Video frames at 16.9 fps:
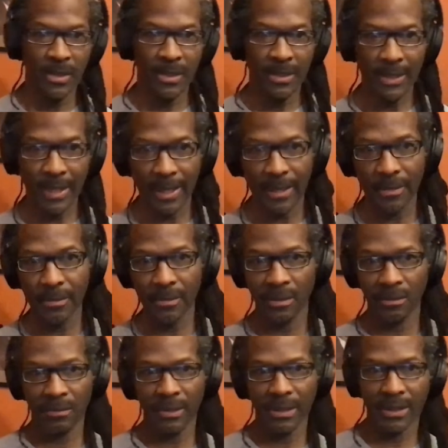Yeah, you
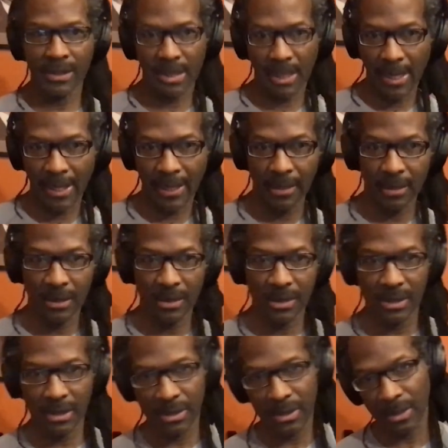don't need a scientist
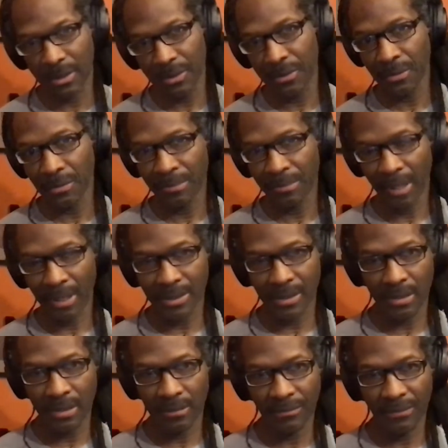to tell you the
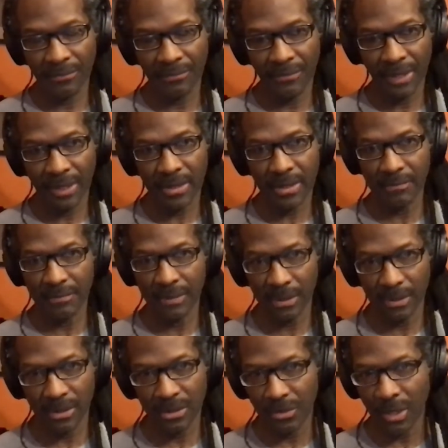positive effects of
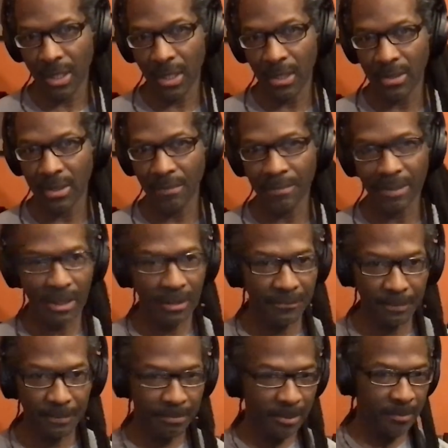these drugs. I mean,
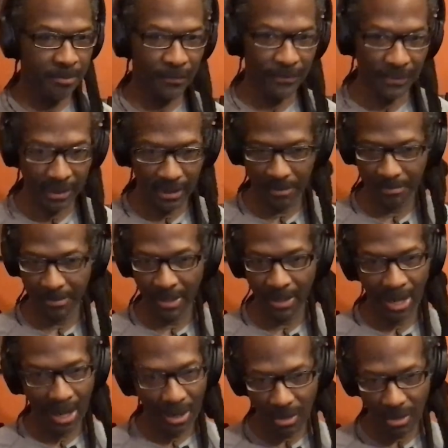if people think about
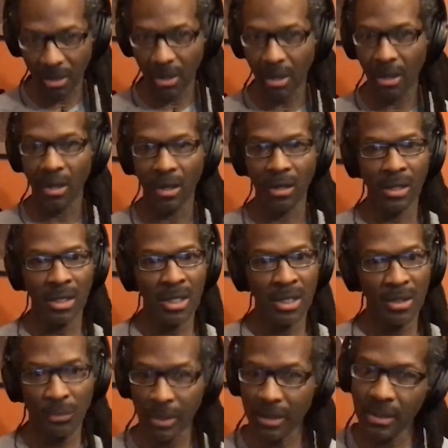alcohol,
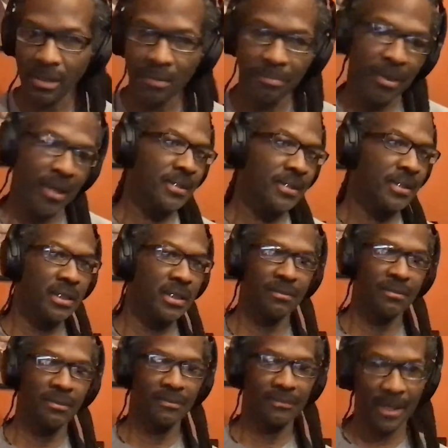what are the positive
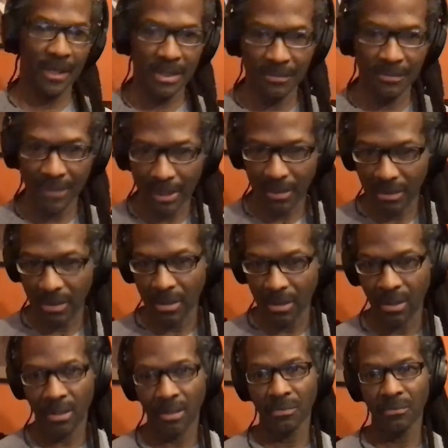effects of alcohol?